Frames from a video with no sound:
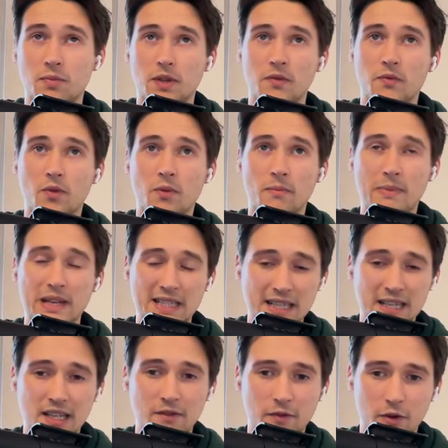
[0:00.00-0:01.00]
platform.
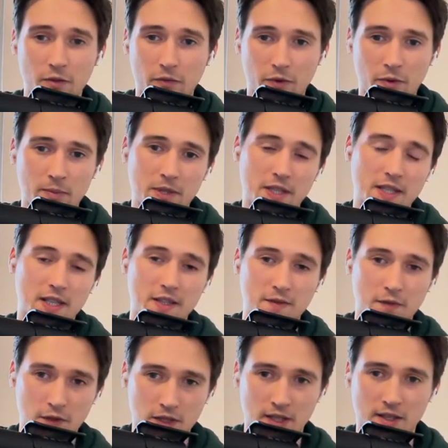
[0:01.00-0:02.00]
Basically, if you're from the
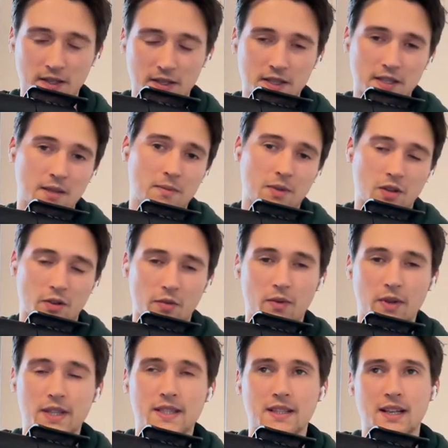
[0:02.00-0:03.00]
Salesforce ecosystem, you know
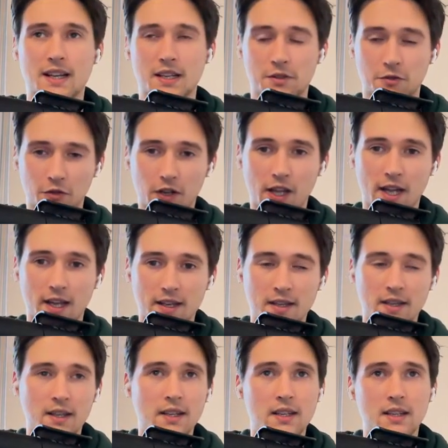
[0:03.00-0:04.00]
it's like a Trailhead,
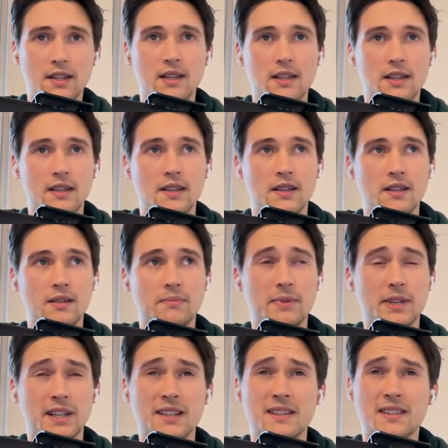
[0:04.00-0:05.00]
uh,
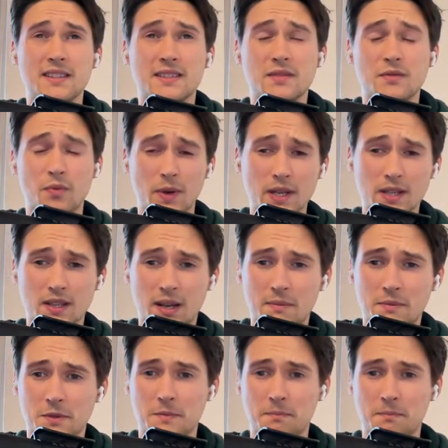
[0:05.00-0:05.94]
but it's 20 times